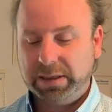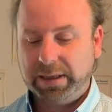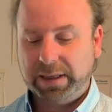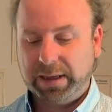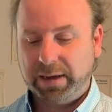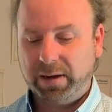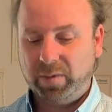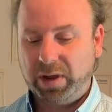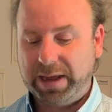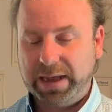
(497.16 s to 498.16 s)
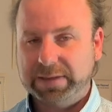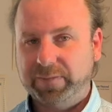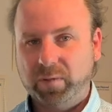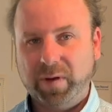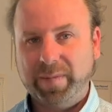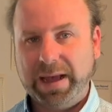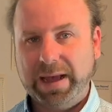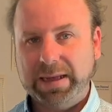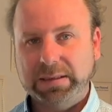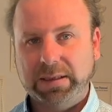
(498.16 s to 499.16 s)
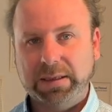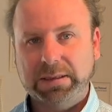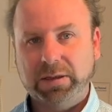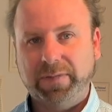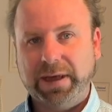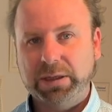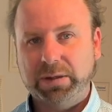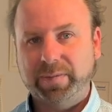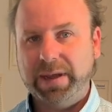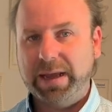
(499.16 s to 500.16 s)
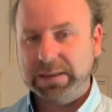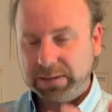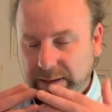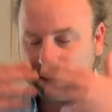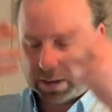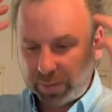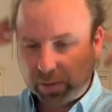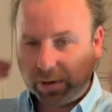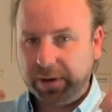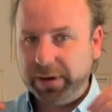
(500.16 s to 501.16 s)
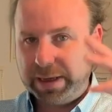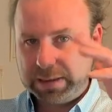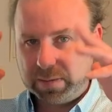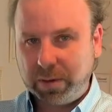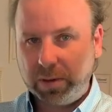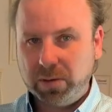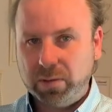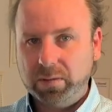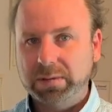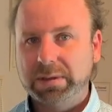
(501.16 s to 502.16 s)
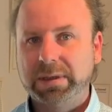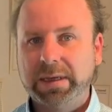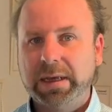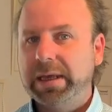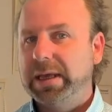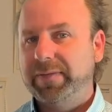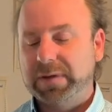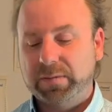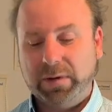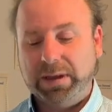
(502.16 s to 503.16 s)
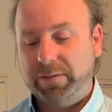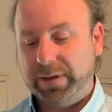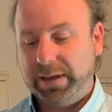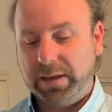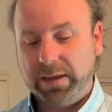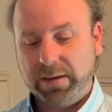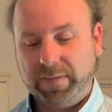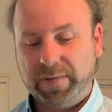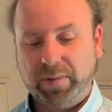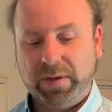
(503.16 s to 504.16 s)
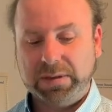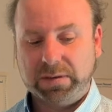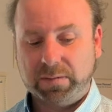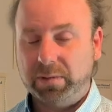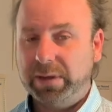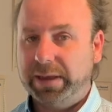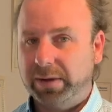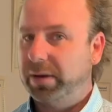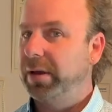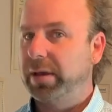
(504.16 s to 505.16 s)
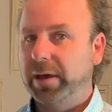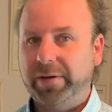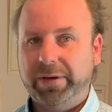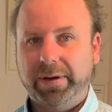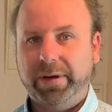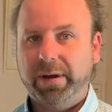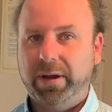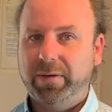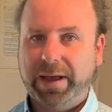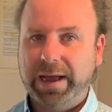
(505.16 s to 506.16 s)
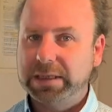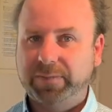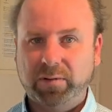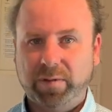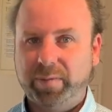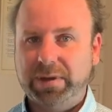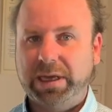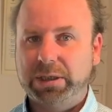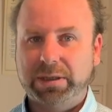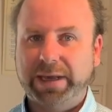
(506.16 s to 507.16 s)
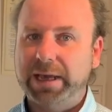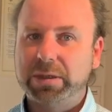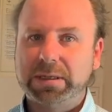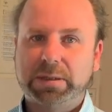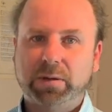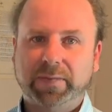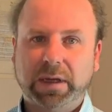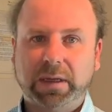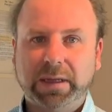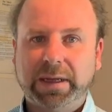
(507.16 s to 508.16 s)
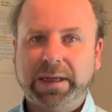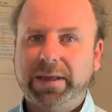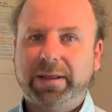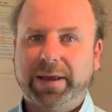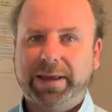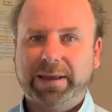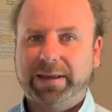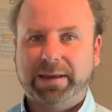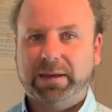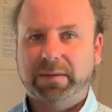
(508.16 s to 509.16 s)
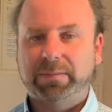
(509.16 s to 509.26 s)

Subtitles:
And I might ask for a mask, a silver ancient mask that I put on, and some goggles. If the person's really got a lot going on, I'll ask for protection ancient silver, like a